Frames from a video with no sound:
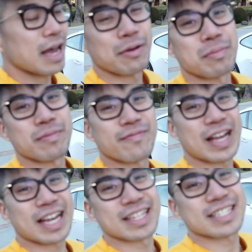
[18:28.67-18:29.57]
I
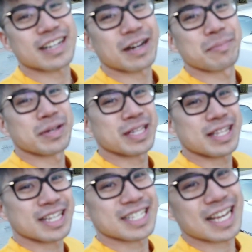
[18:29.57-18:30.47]
had this car, I'd build
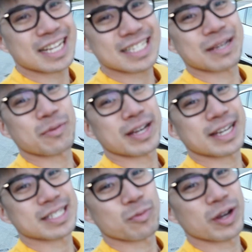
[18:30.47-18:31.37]
it the exact same way
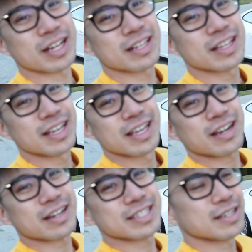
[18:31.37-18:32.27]
as well. Car's